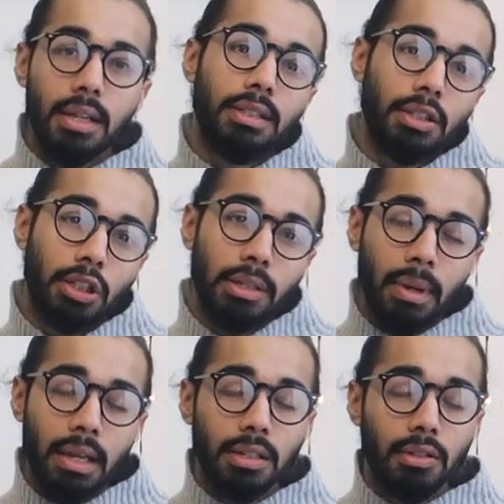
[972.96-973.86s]
Things that she
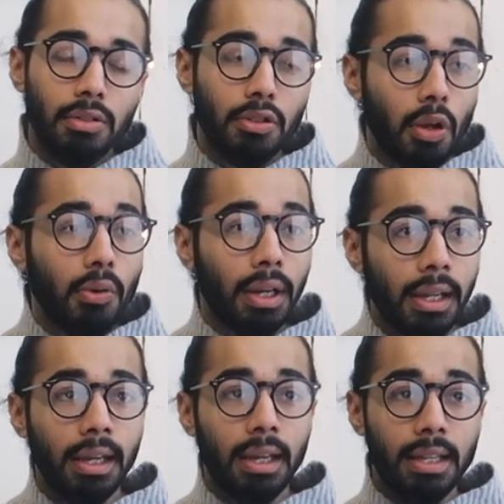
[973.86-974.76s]
made so
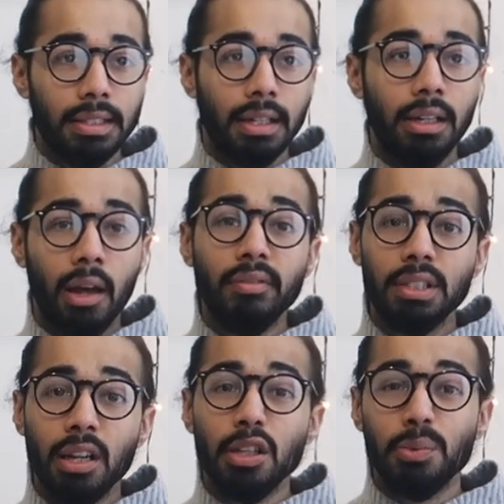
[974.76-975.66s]
clear is that
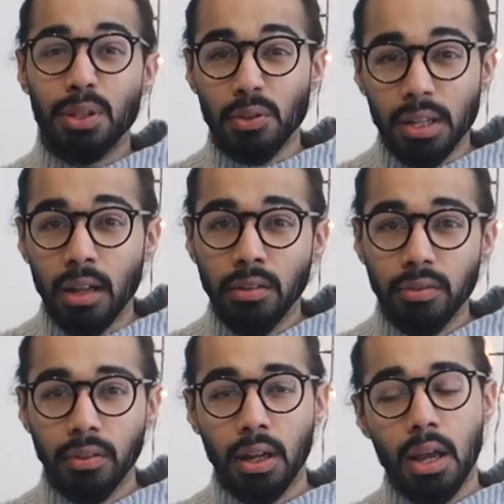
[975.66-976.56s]
love starts with
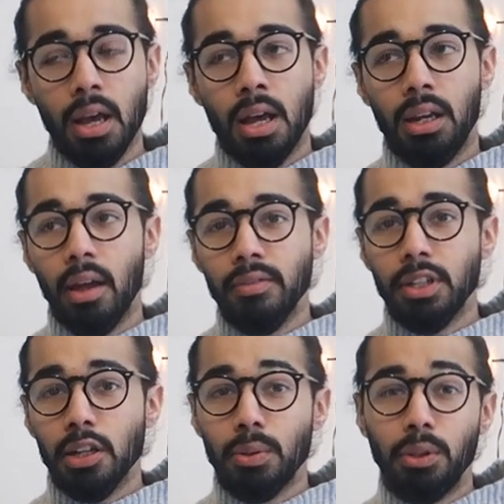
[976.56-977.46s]
yourself. Love
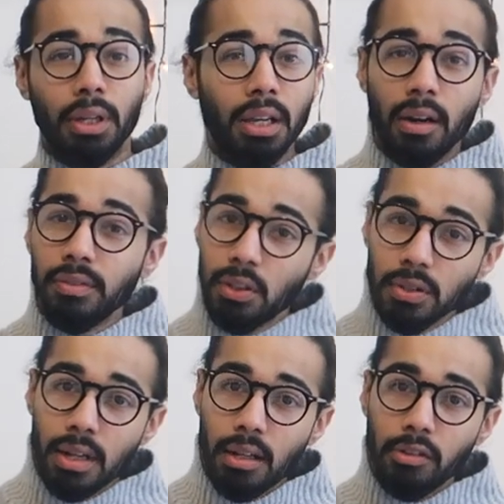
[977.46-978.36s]
starts with looking after
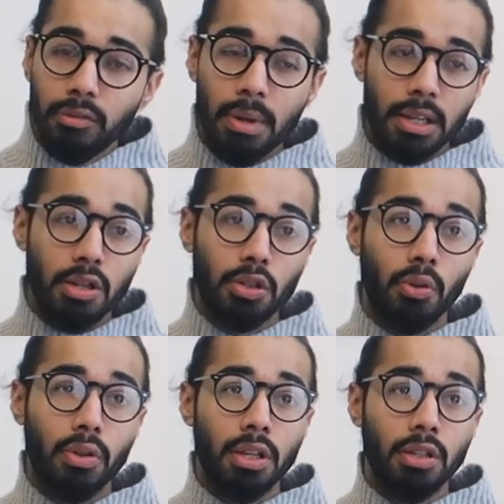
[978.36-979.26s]
yourself, making
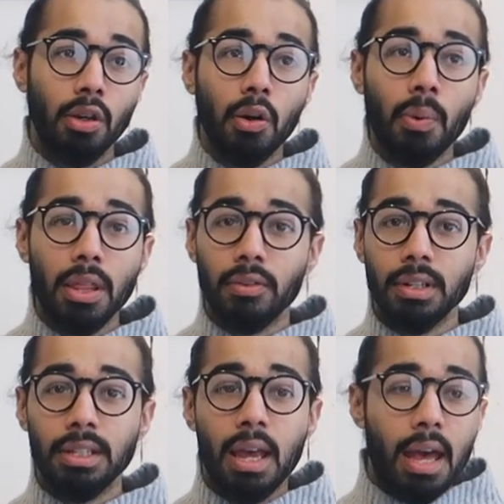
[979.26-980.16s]
sure that you're,
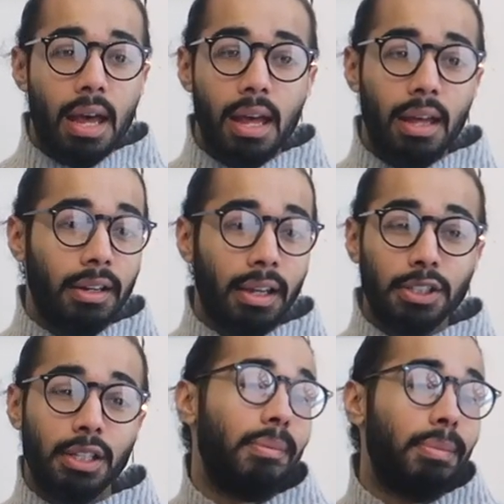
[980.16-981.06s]
whether it's,
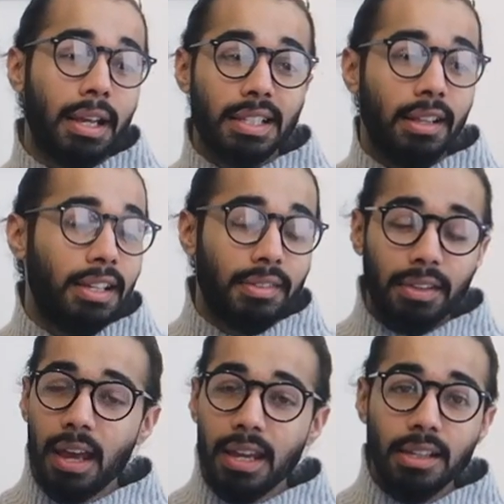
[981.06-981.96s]
like she said, a bigger slice
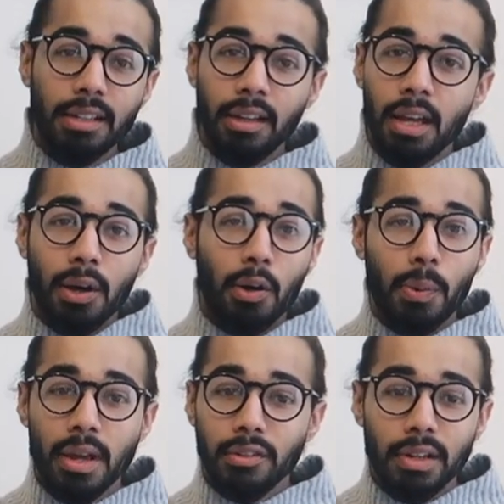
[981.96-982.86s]
of cake
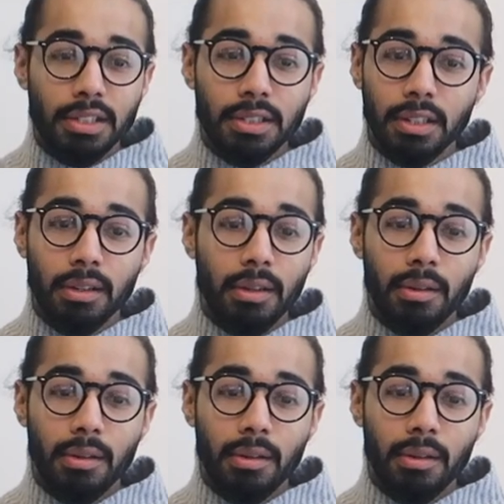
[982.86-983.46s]
or whether it's